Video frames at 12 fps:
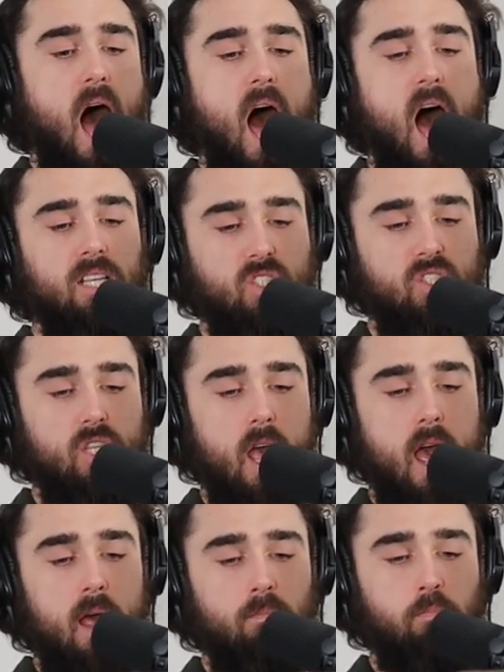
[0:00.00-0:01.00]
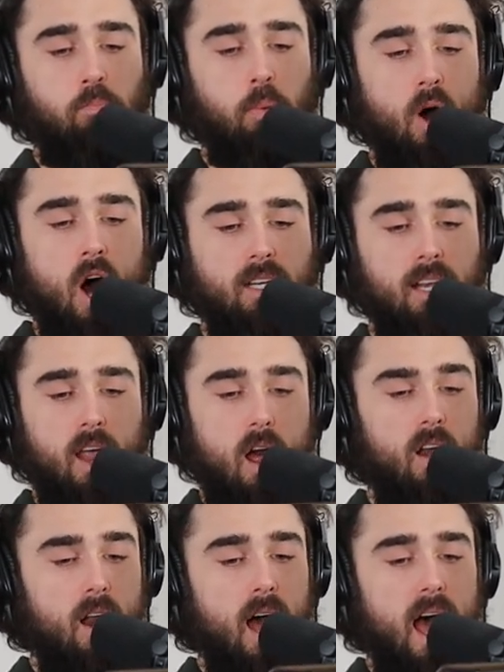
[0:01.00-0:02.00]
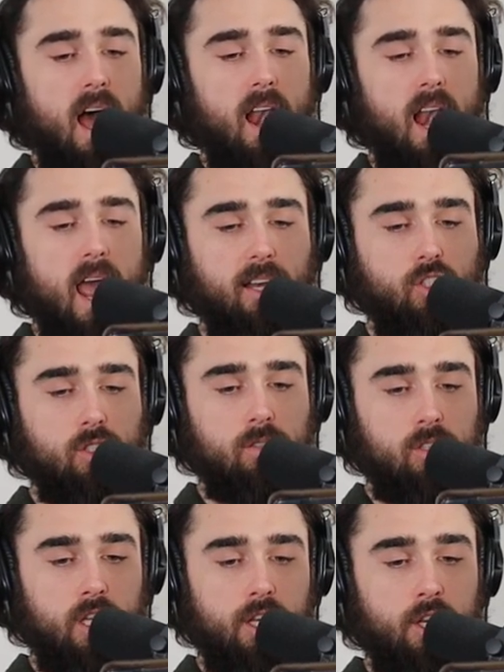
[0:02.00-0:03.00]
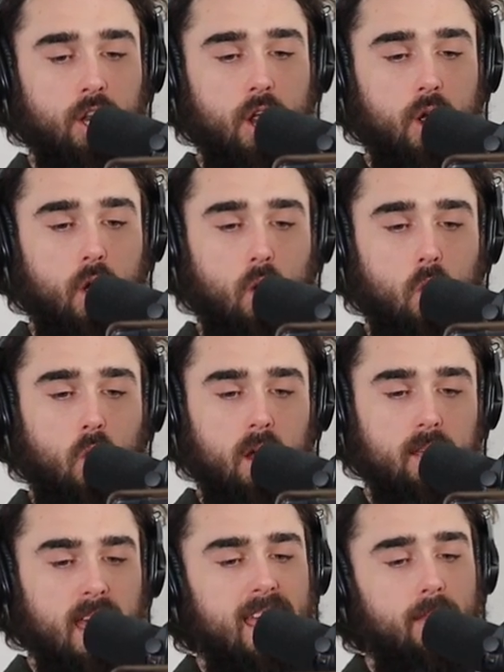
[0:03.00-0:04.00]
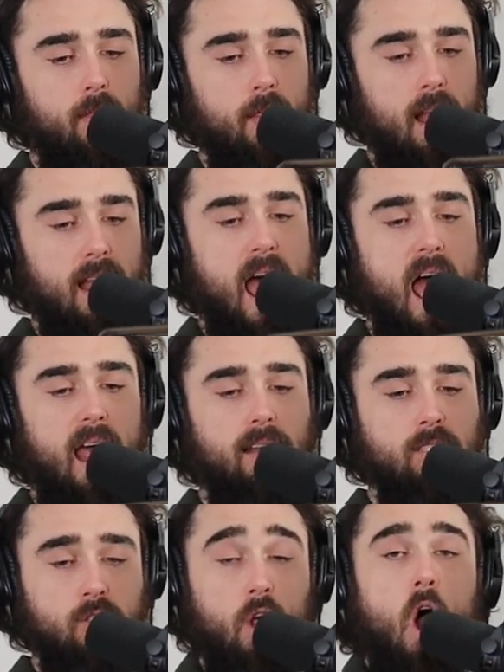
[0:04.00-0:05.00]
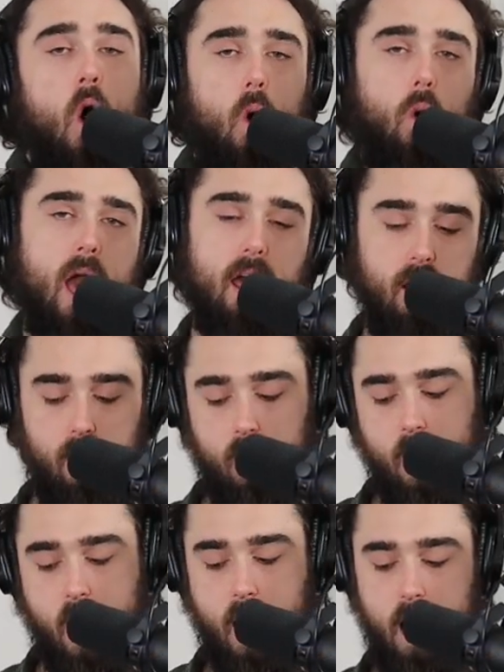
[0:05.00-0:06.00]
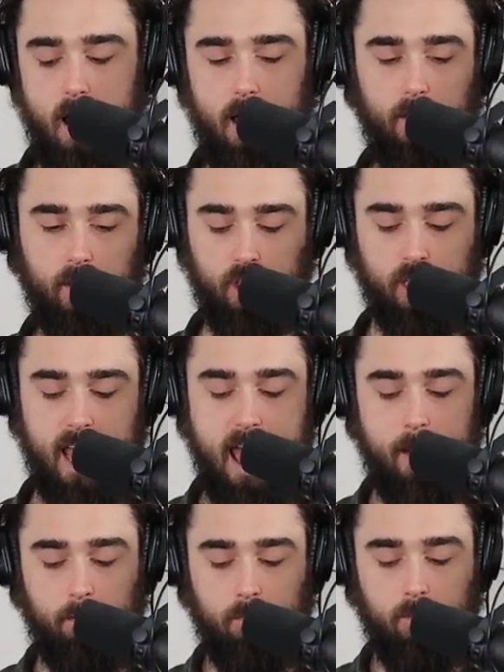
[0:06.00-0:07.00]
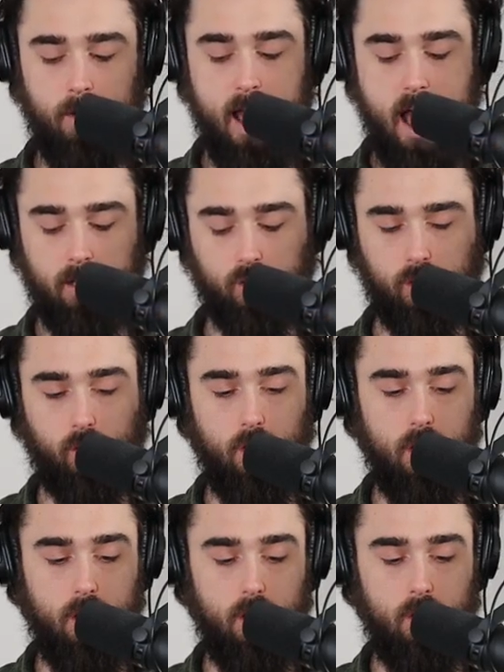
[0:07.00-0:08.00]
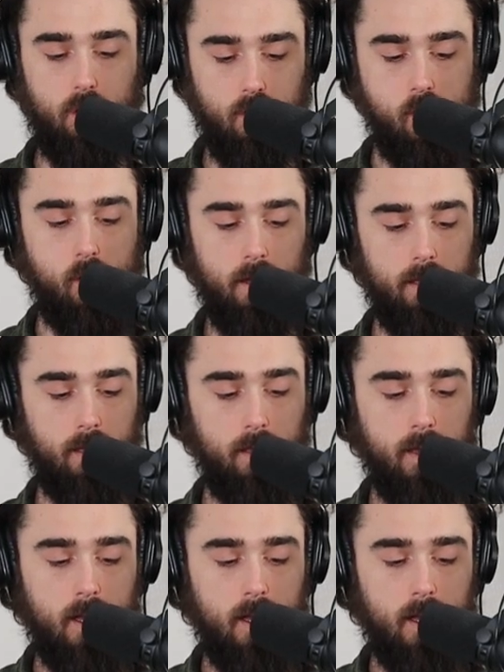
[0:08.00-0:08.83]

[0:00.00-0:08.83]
Austin Butler, a legend anew in the land where all the shamrocks grew.